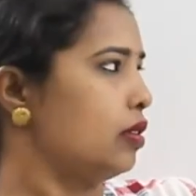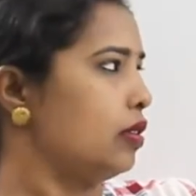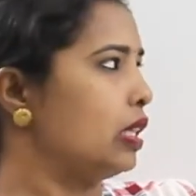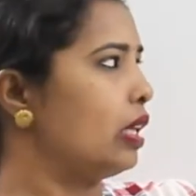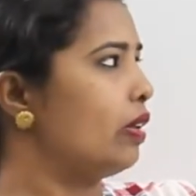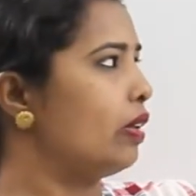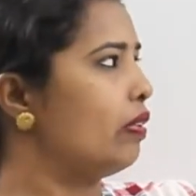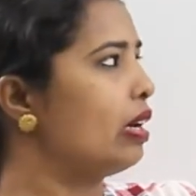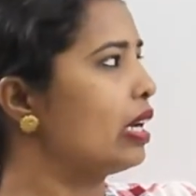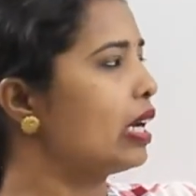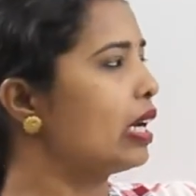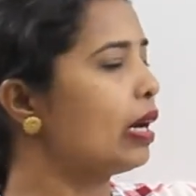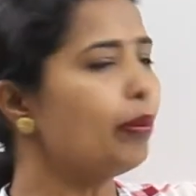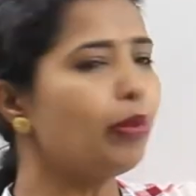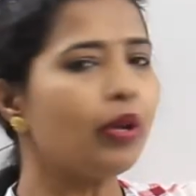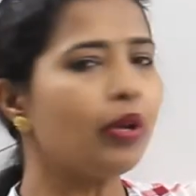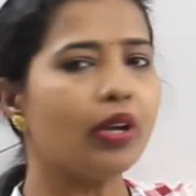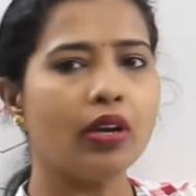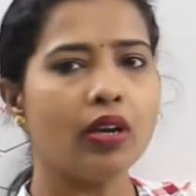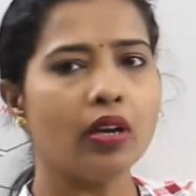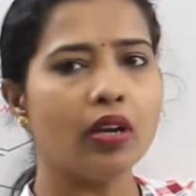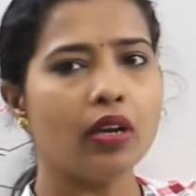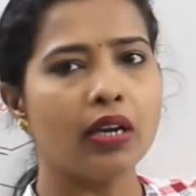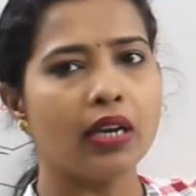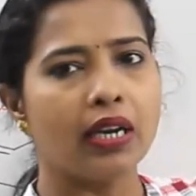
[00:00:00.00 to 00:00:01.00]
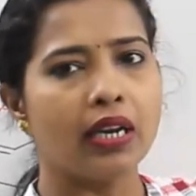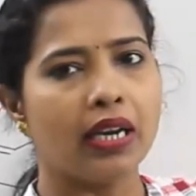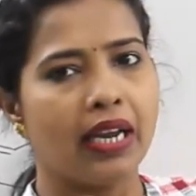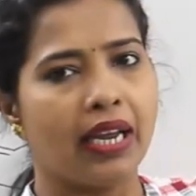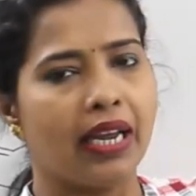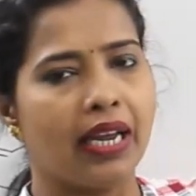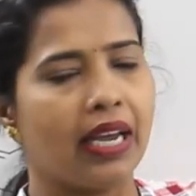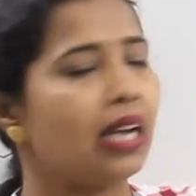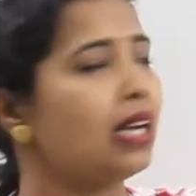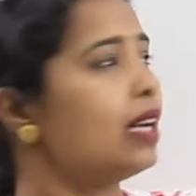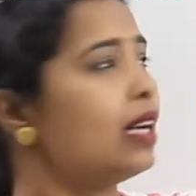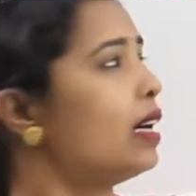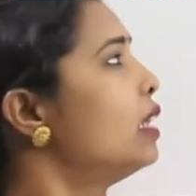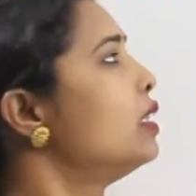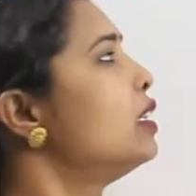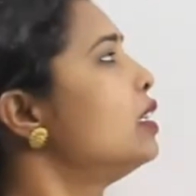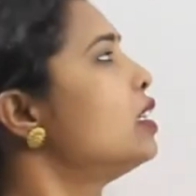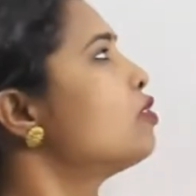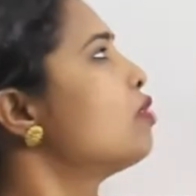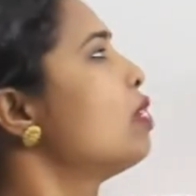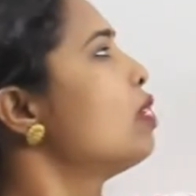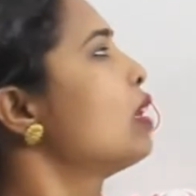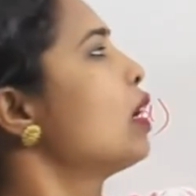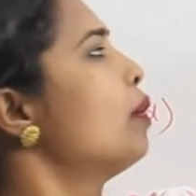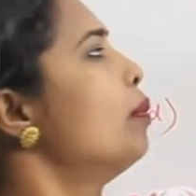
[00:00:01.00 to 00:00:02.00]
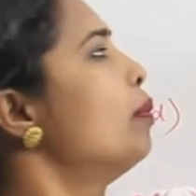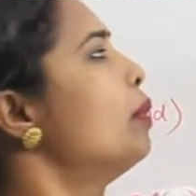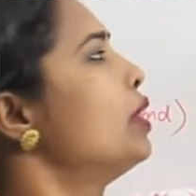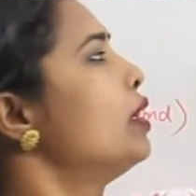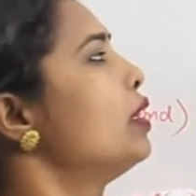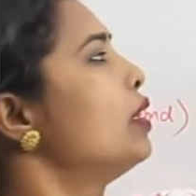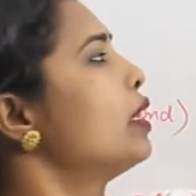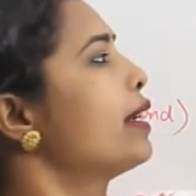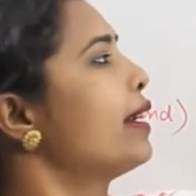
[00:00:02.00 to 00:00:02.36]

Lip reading: they will come here, and others will come under